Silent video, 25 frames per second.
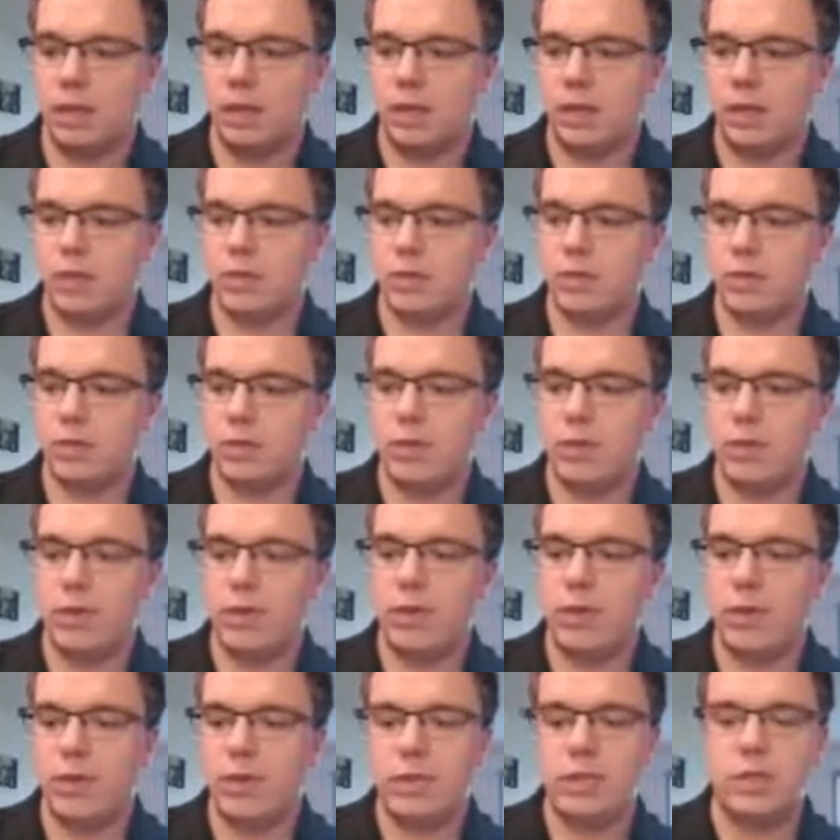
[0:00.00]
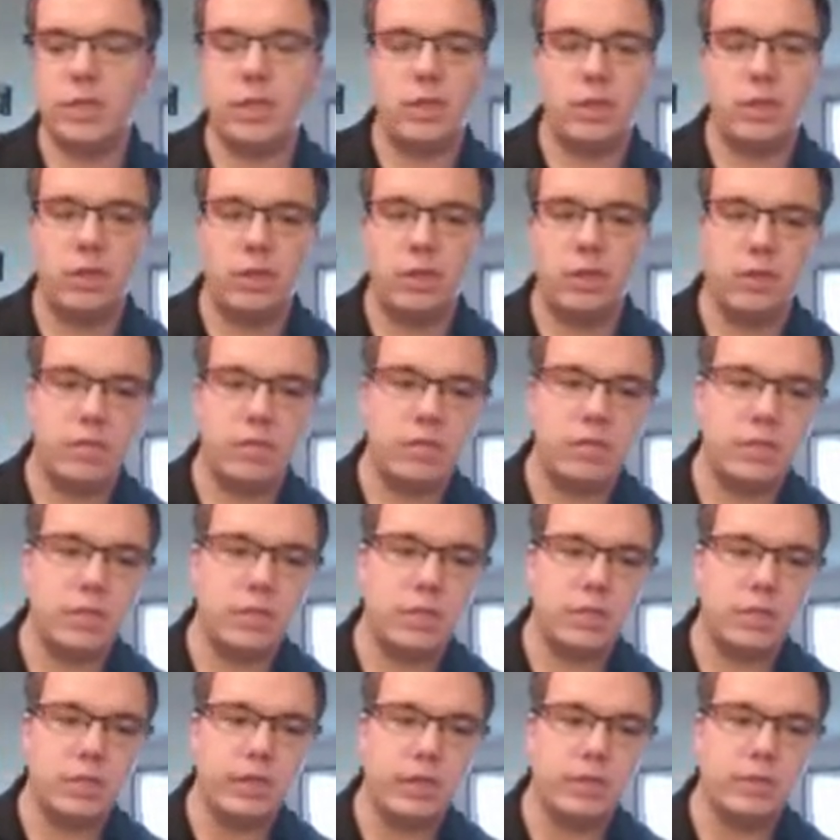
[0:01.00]
So we're going to
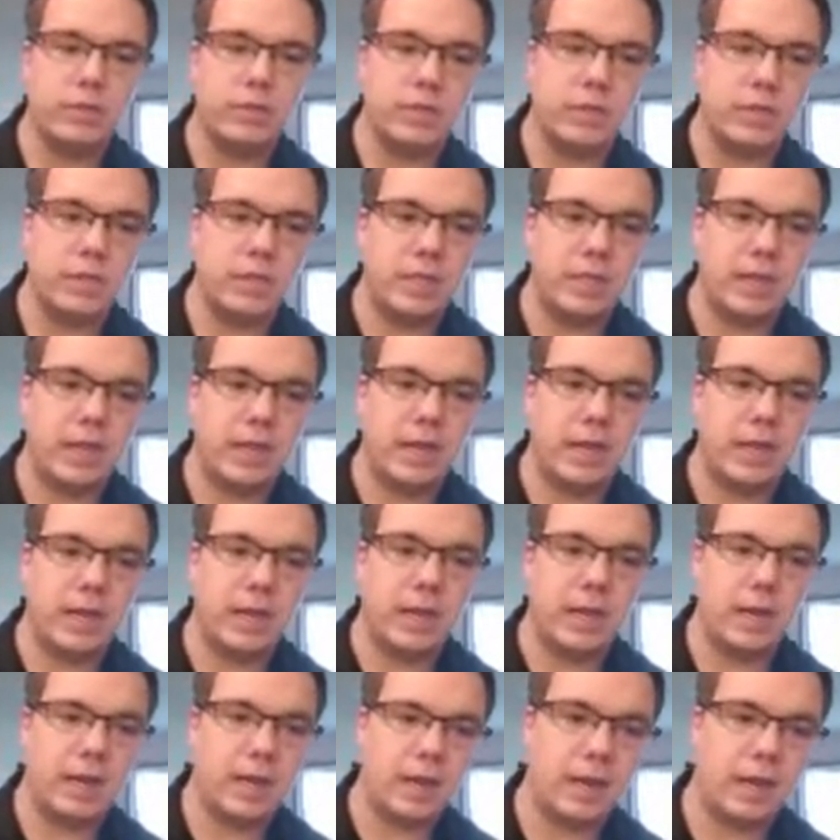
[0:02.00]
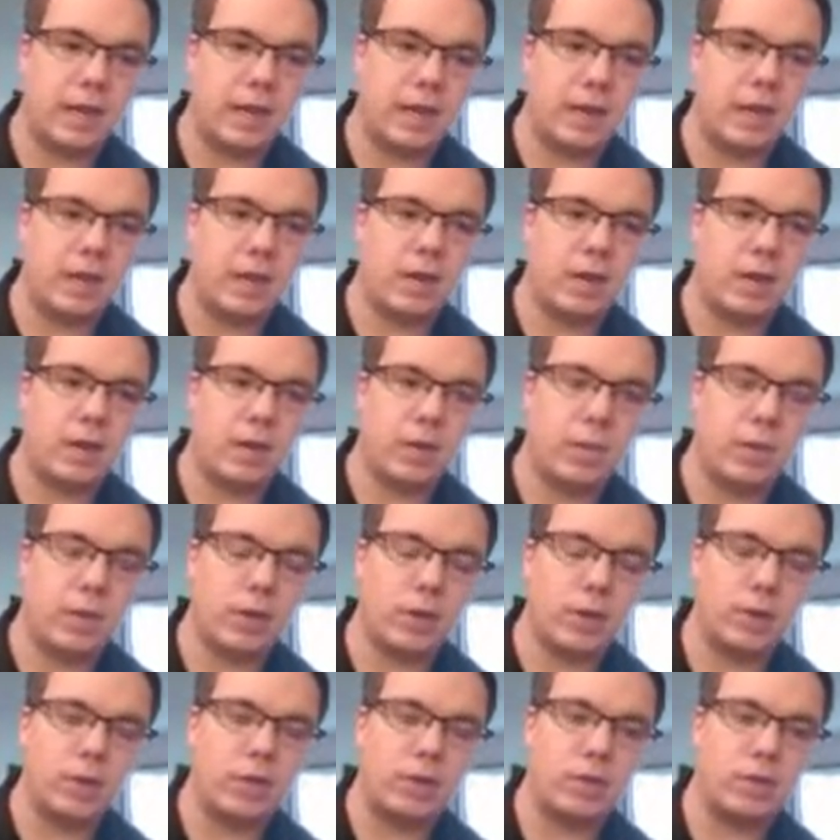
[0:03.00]
use those today, and we're
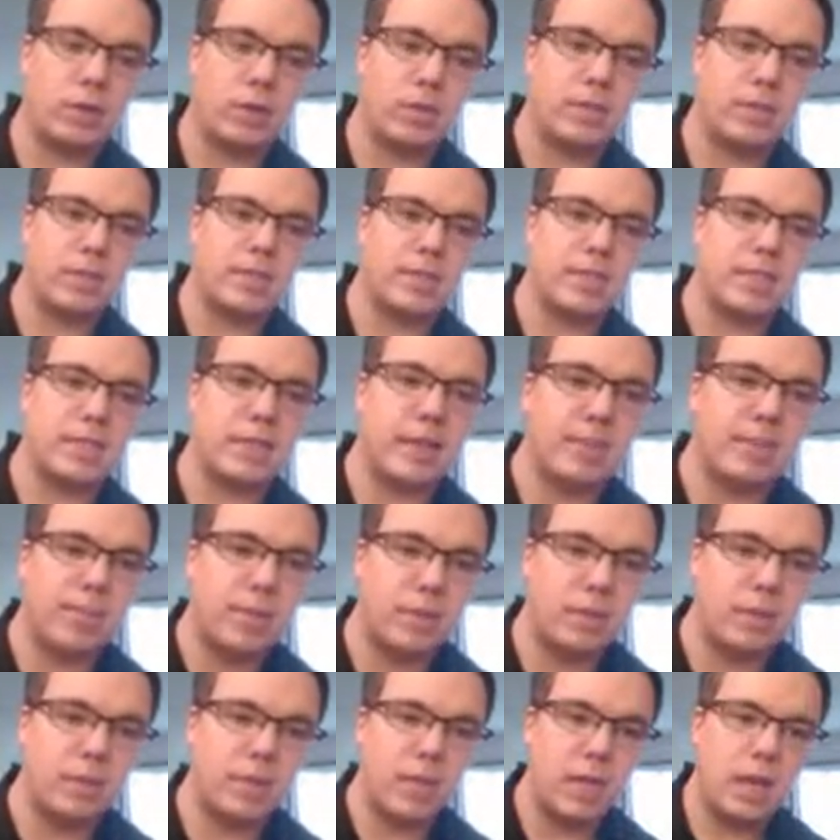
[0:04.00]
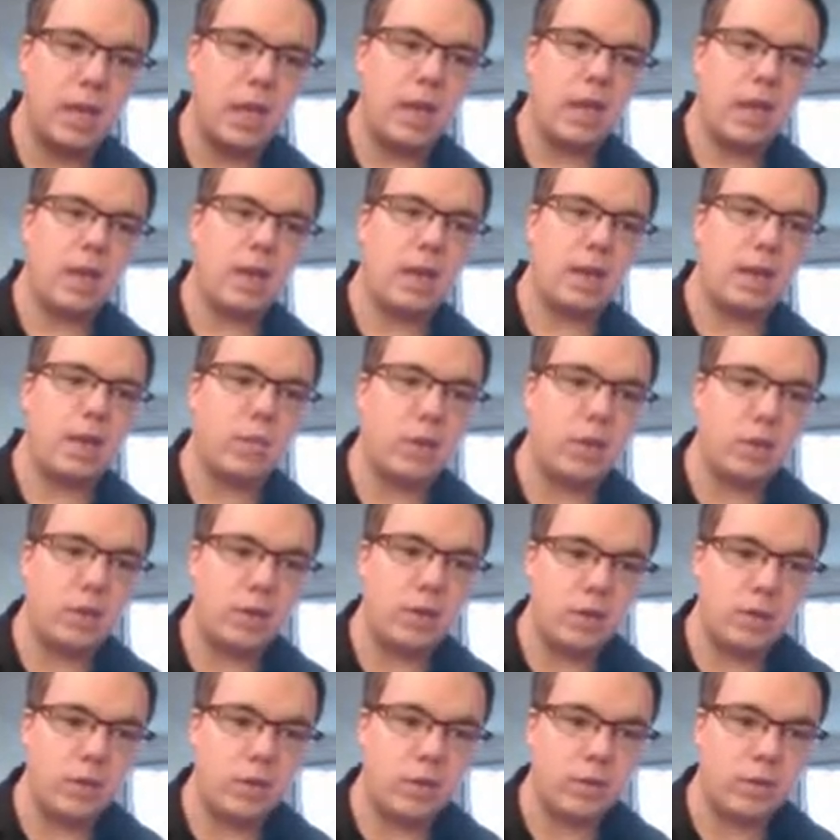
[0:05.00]
going to go through some examples, and we're
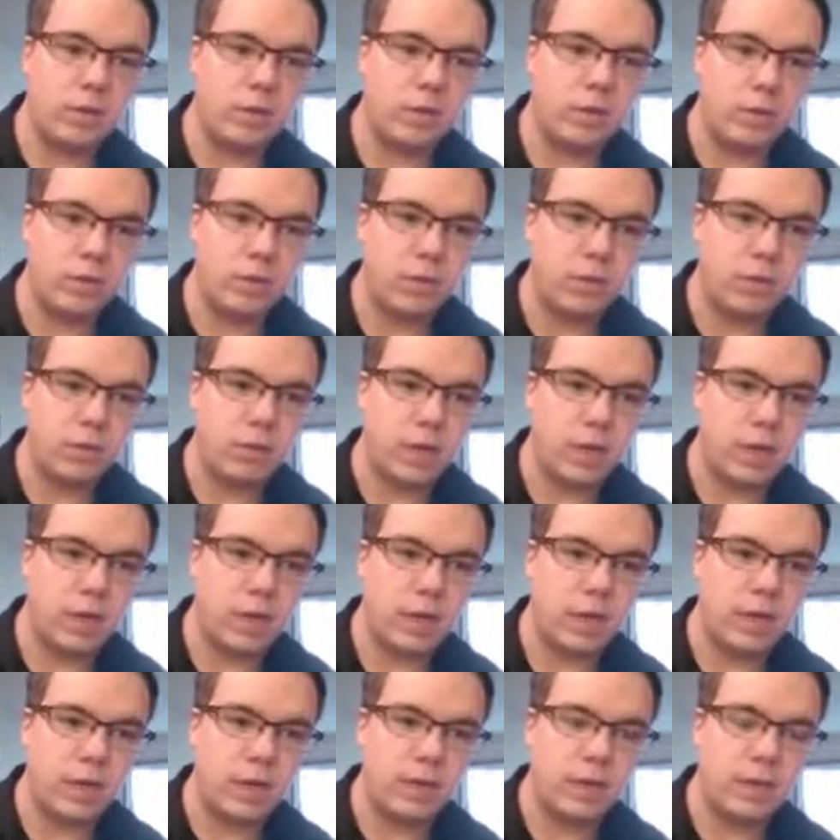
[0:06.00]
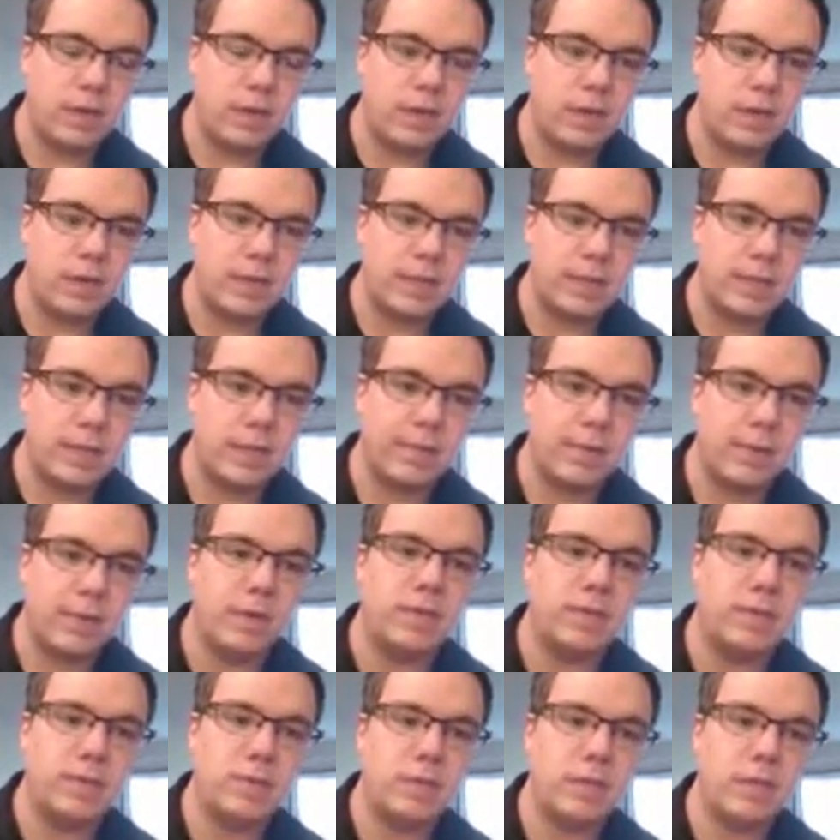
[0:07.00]
going to go through even an example
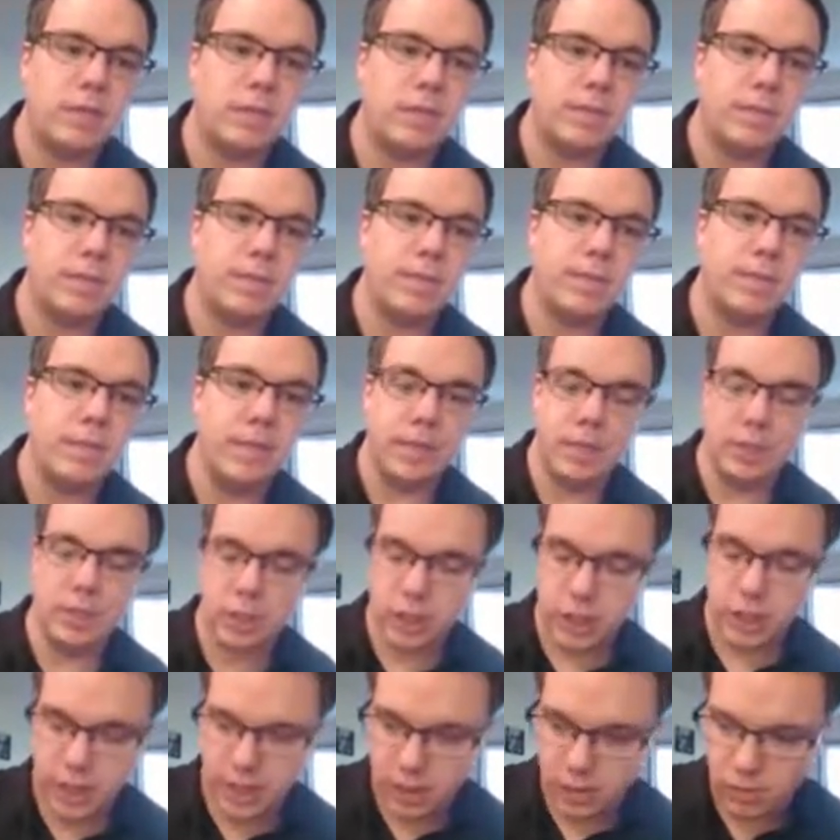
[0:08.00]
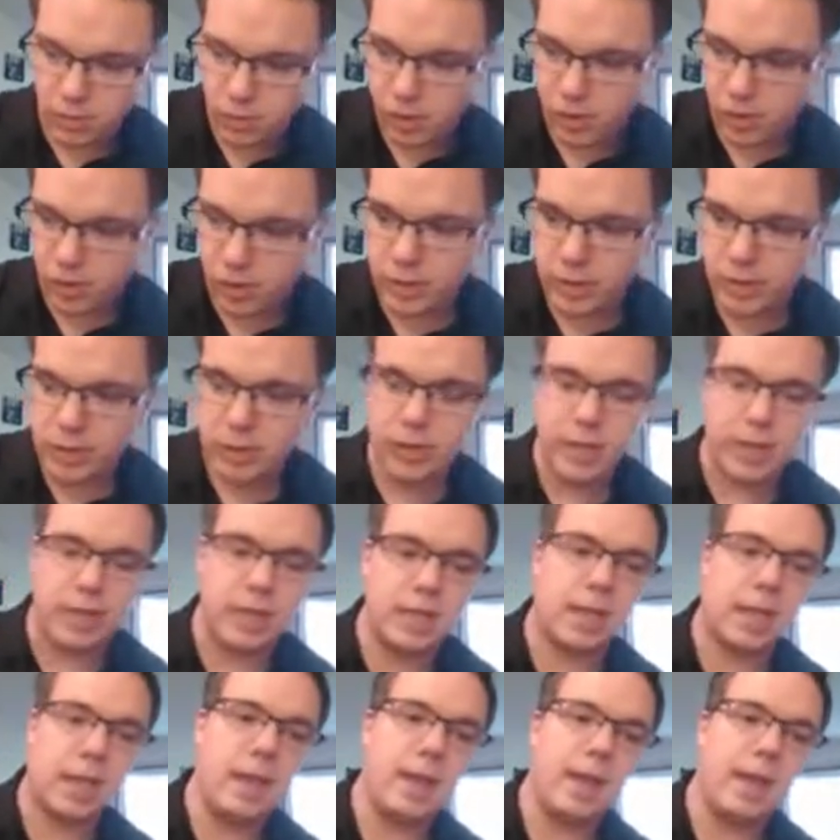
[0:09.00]
of using the chain rule with
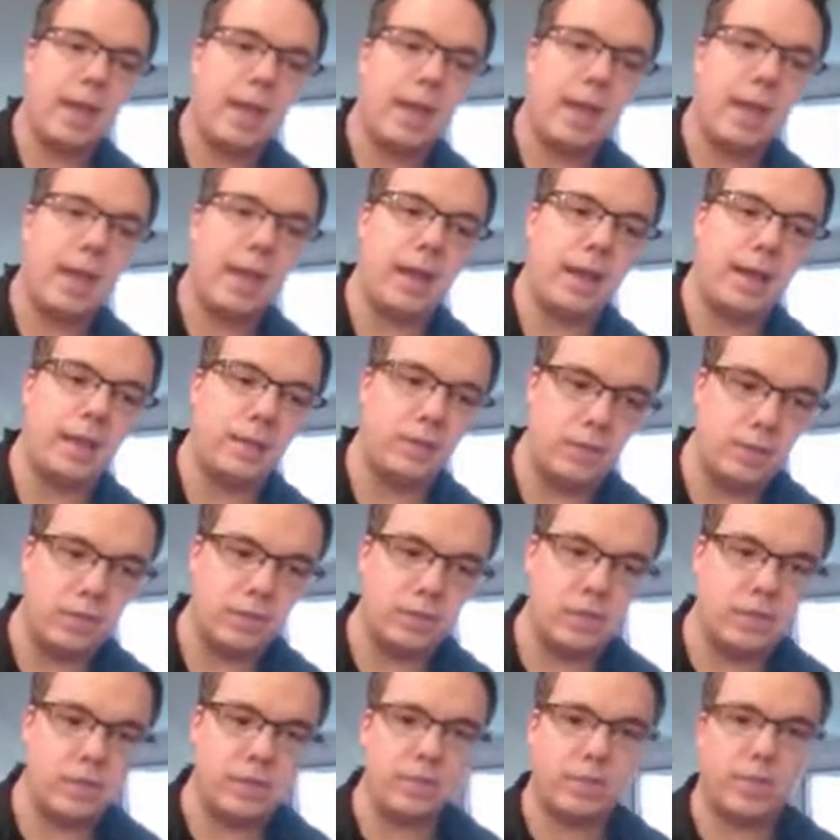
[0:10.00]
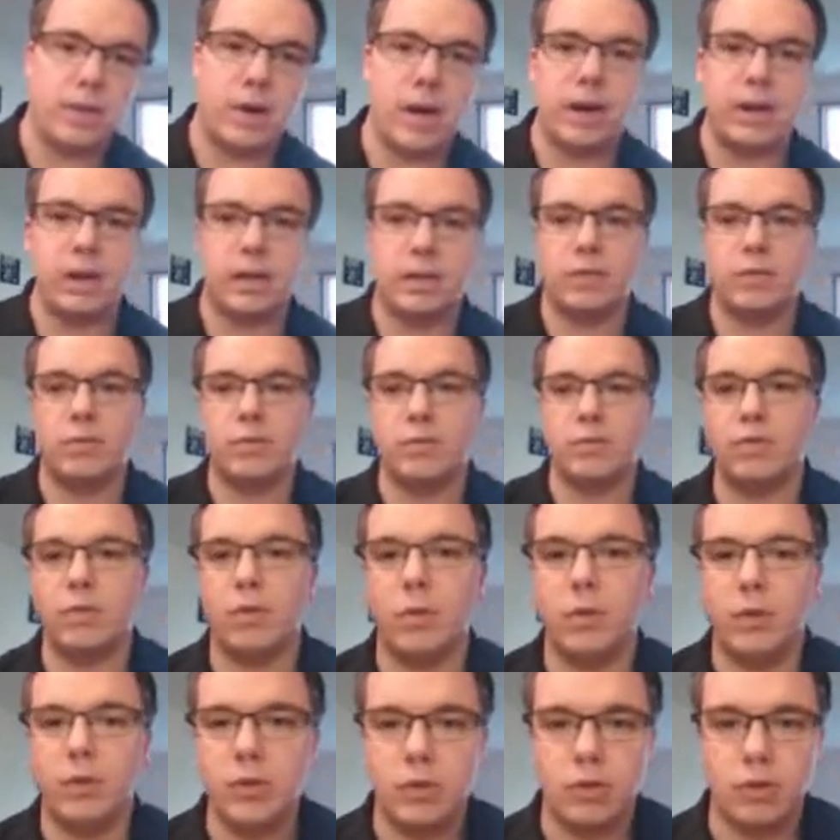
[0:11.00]
trig and using the product
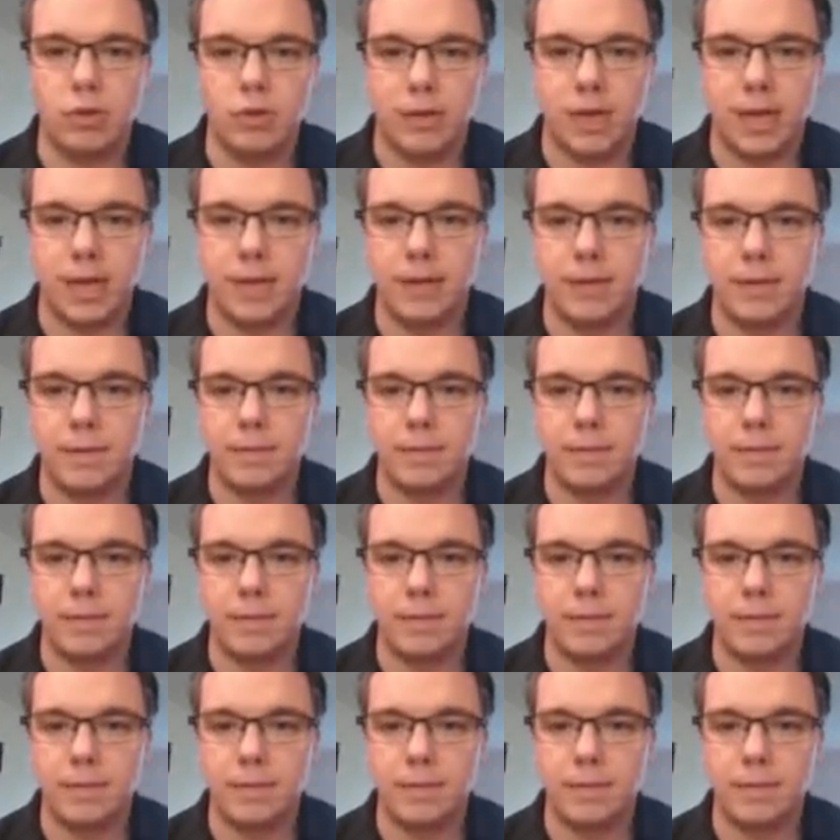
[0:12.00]
rule with trig.